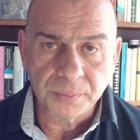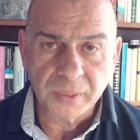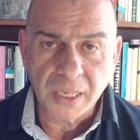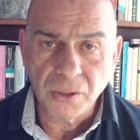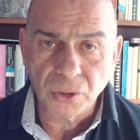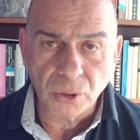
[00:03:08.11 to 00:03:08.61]

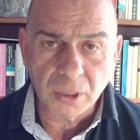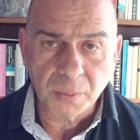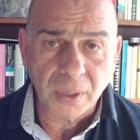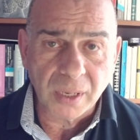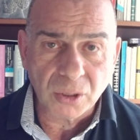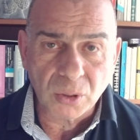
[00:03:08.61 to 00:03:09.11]
They enjoyed
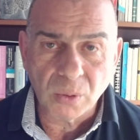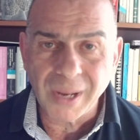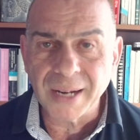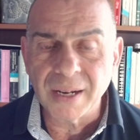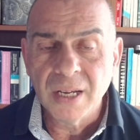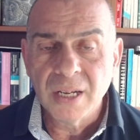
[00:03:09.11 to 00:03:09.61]
political
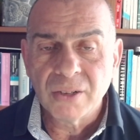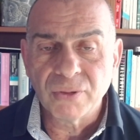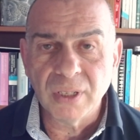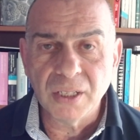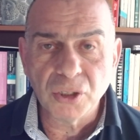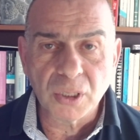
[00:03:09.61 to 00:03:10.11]
and
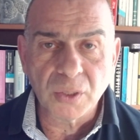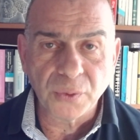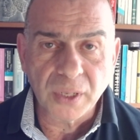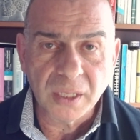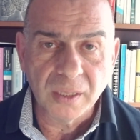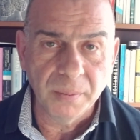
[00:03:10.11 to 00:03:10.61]
religious
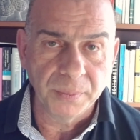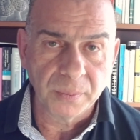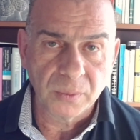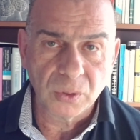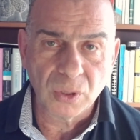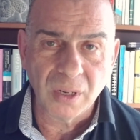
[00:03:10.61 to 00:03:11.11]
freedom
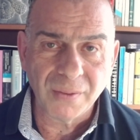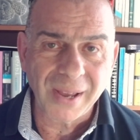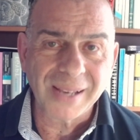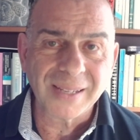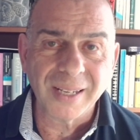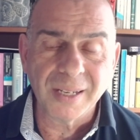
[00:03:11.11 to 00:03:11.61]
to live
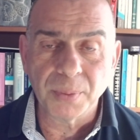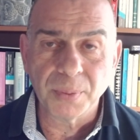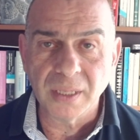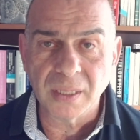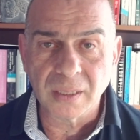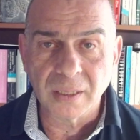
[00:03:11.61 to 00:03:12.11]
as they
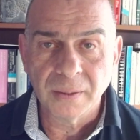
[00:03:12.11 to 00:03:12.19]
pleased.